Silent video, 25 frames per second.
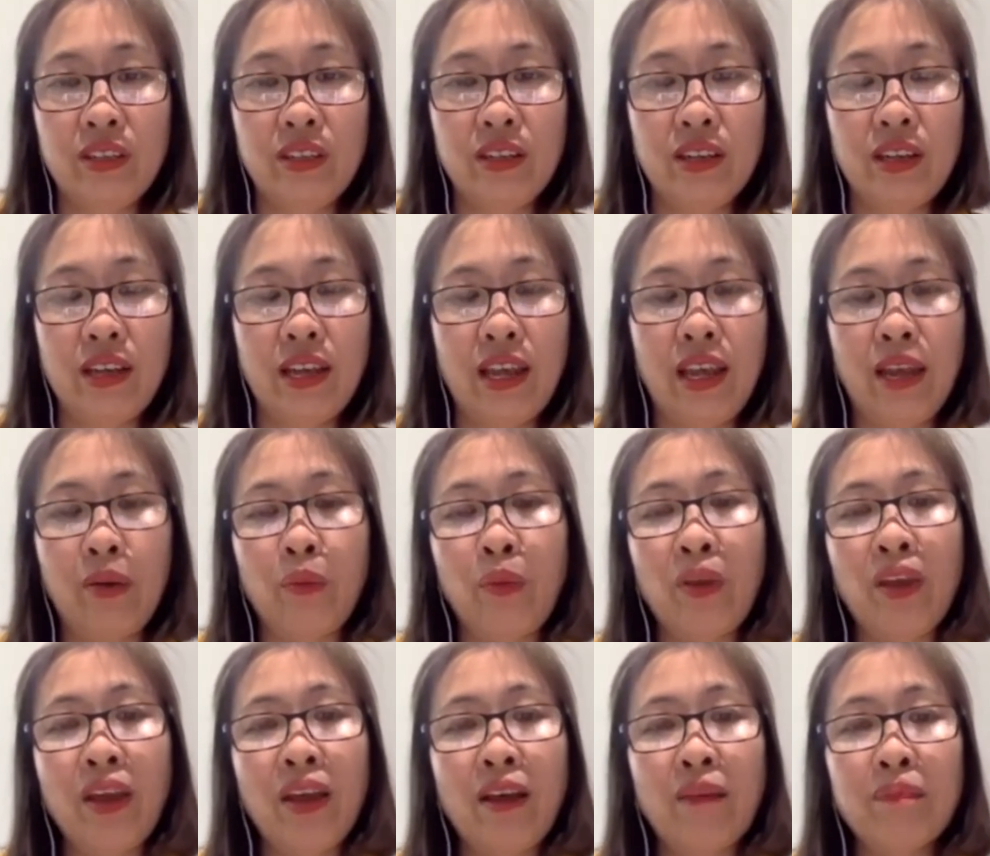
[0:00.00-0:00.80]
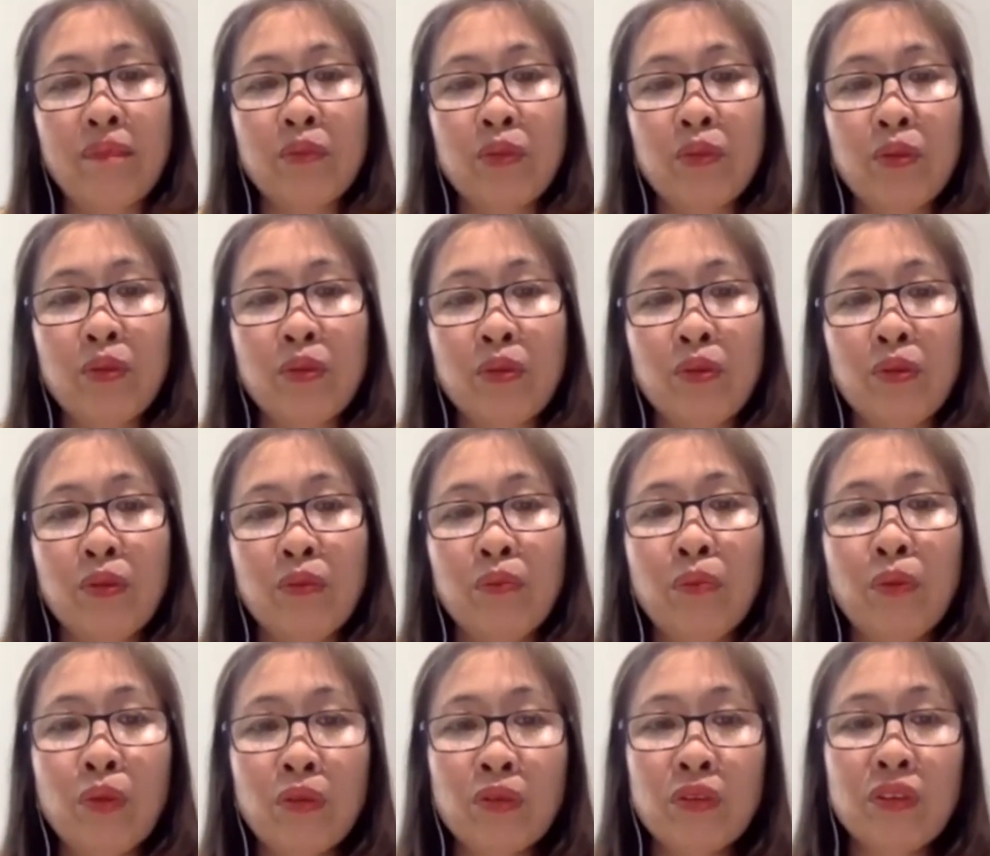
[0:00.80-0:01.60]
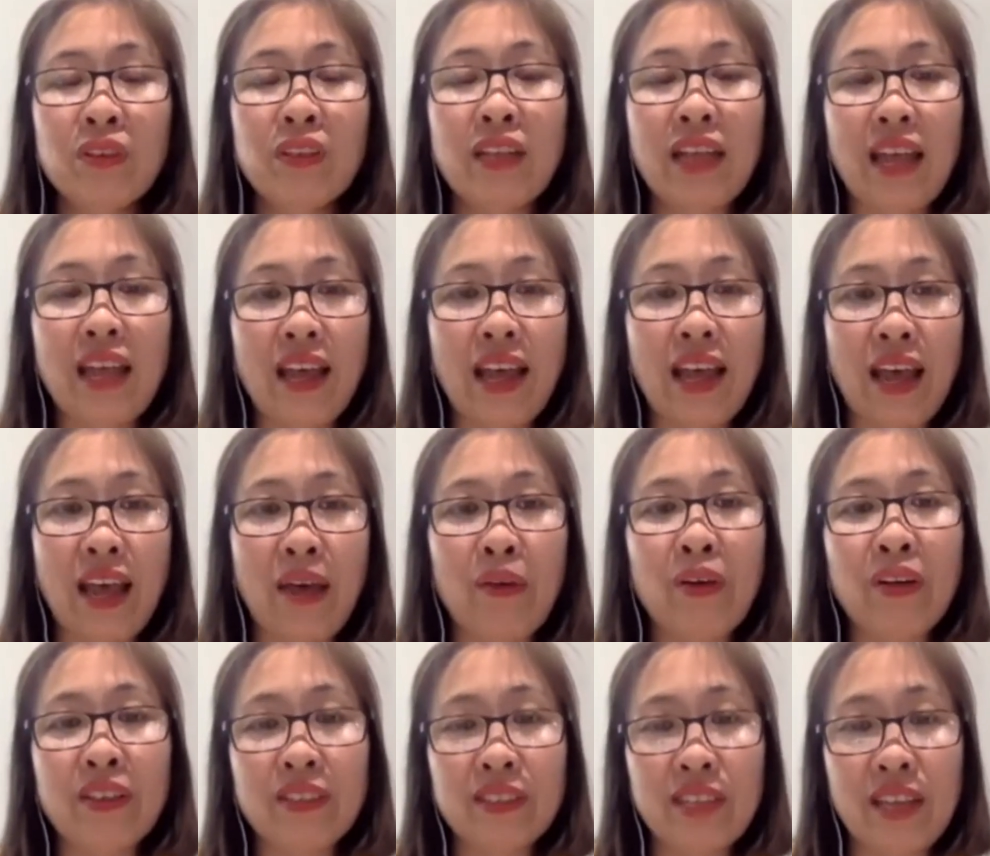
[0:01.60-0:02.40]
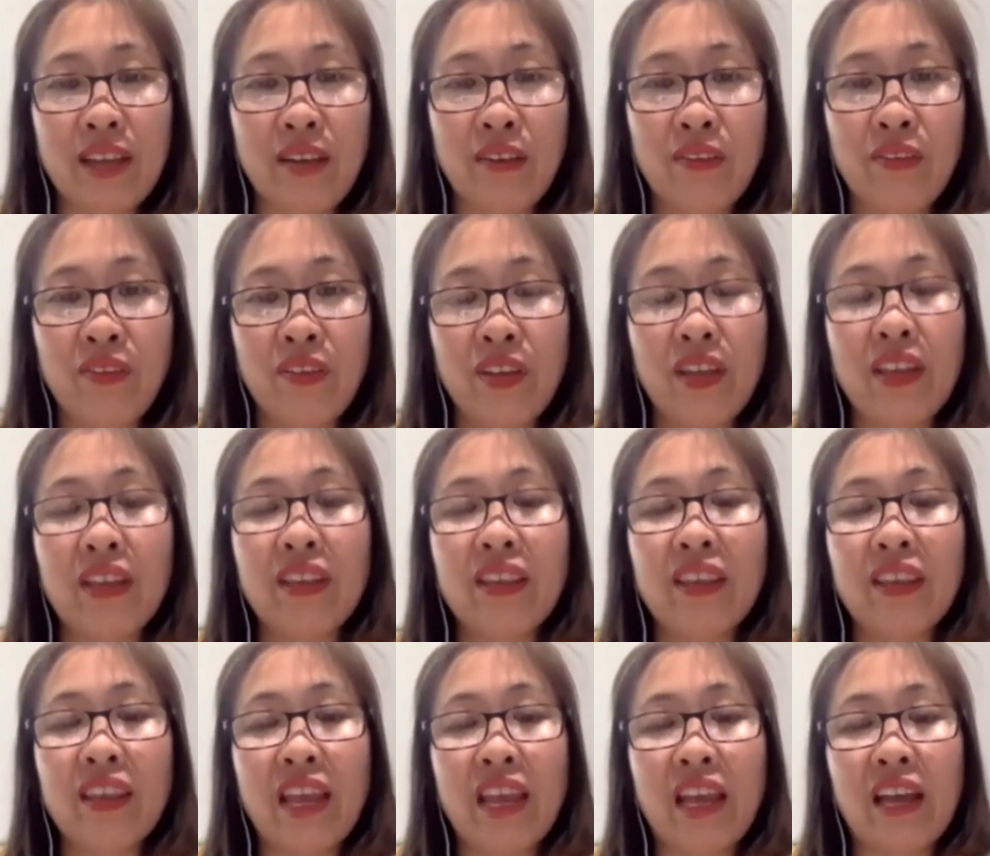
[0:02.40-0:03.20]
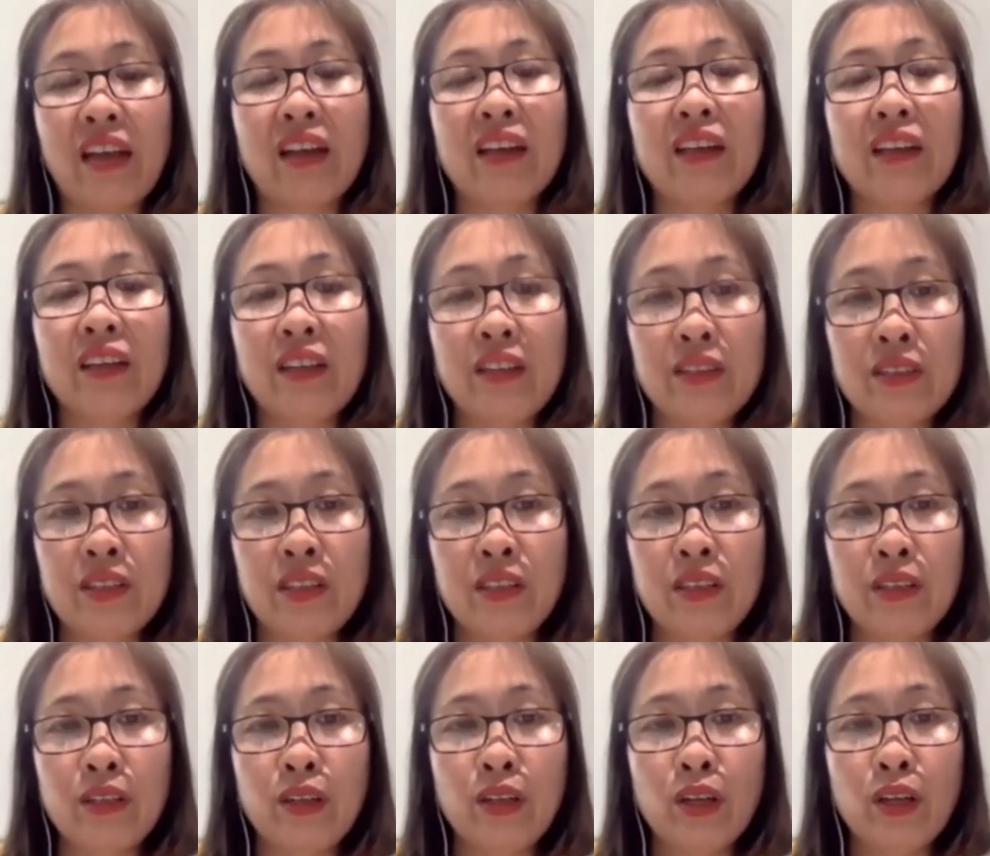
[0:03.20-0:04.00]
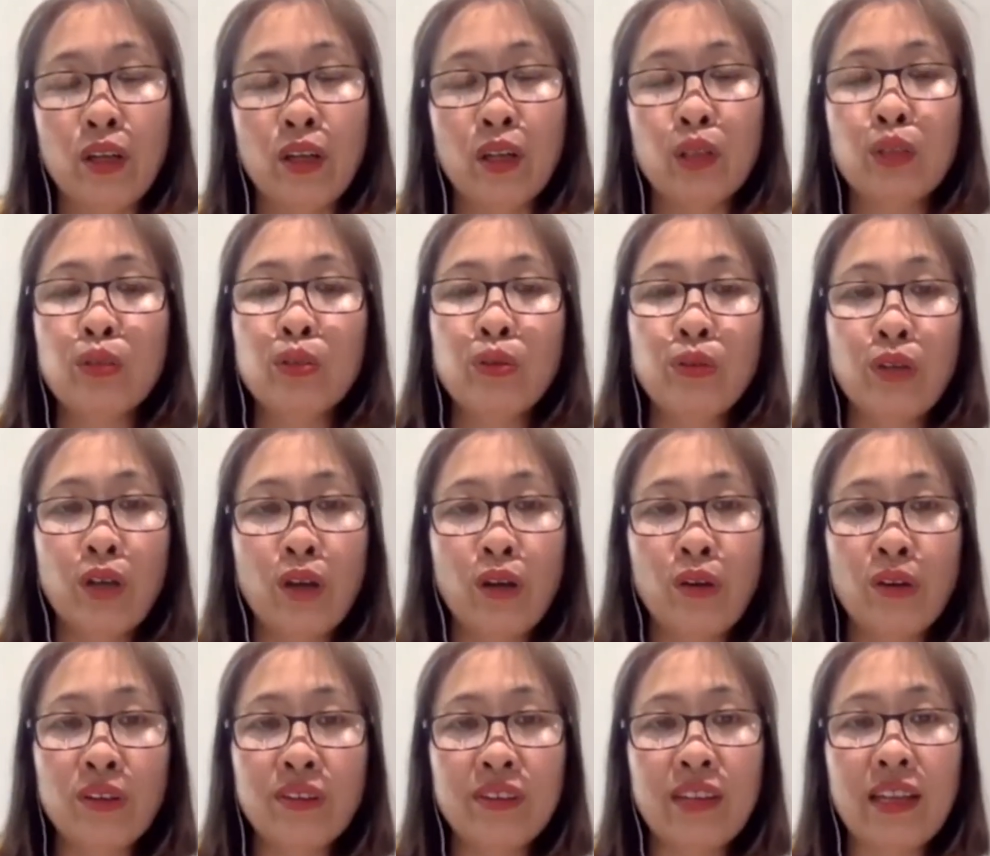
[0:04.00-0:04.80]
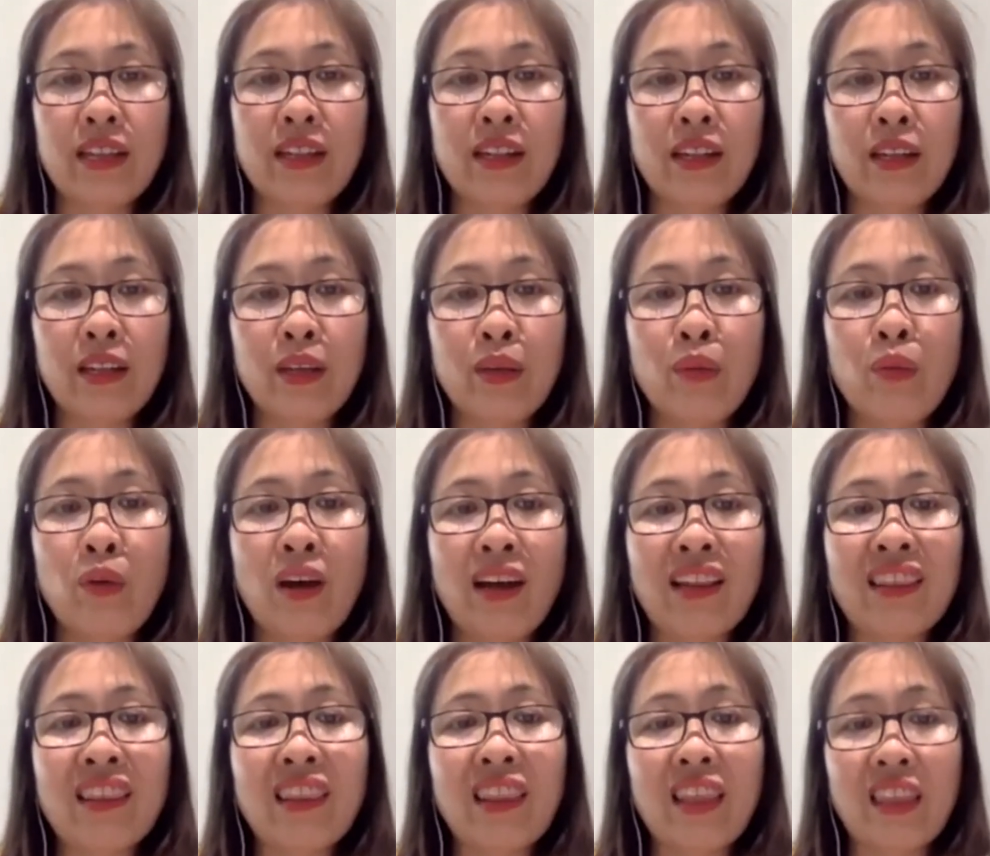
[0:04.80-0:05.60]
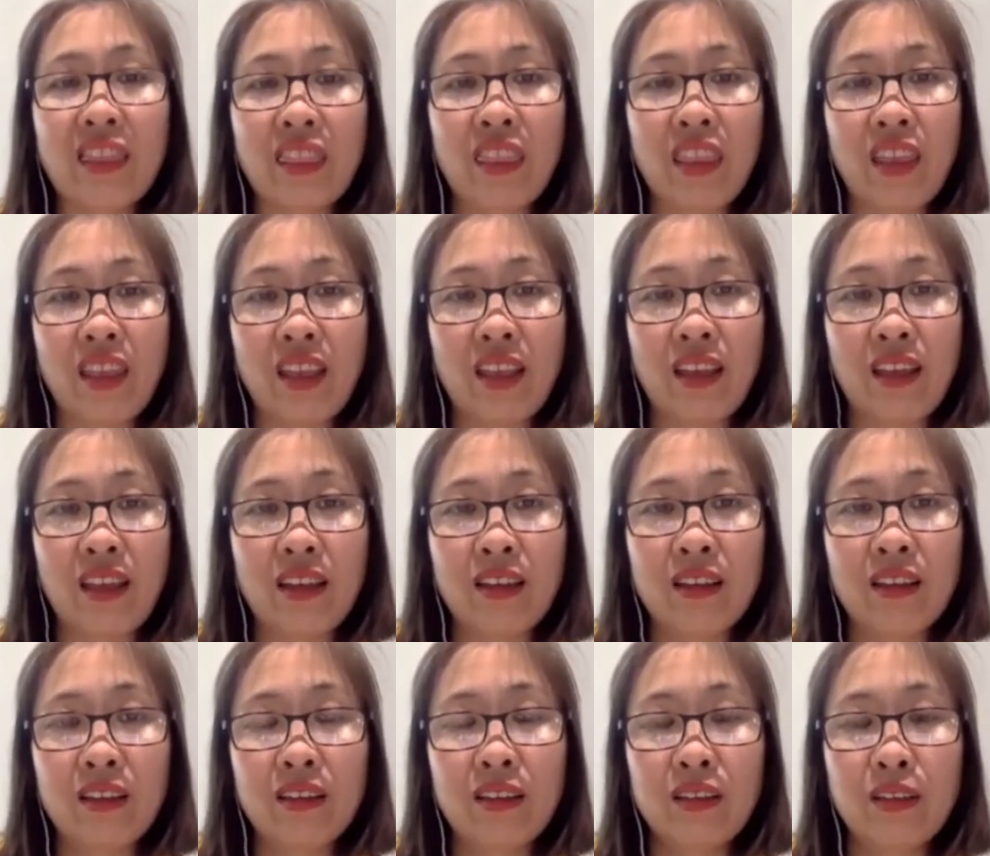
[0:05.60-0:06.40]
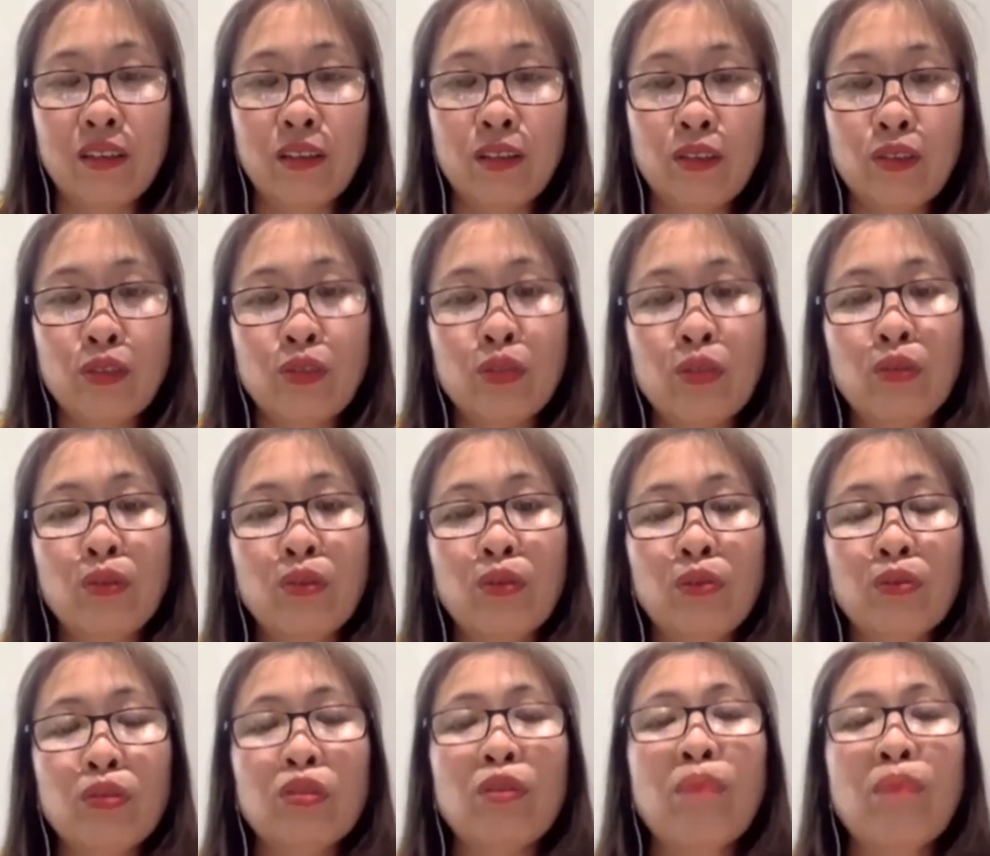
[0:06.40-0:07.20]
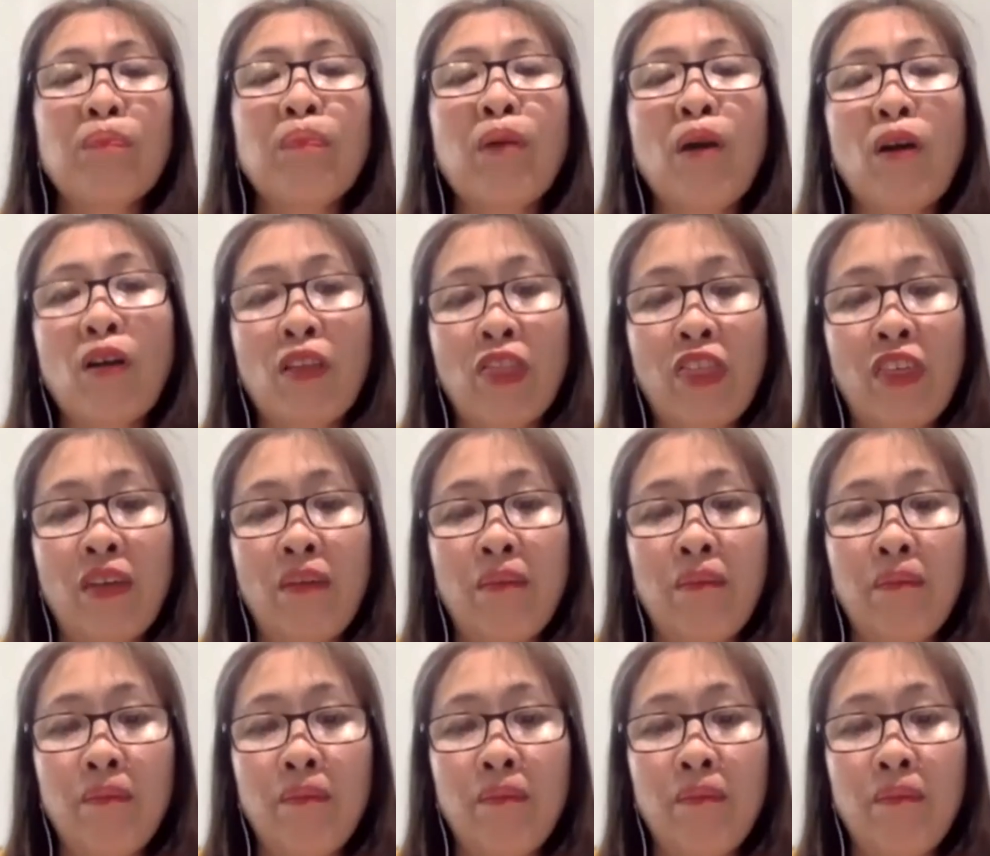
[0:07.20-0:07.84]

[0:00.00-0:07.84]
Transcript: and we have to put ourselves in their condition to know exactly what they think to support them.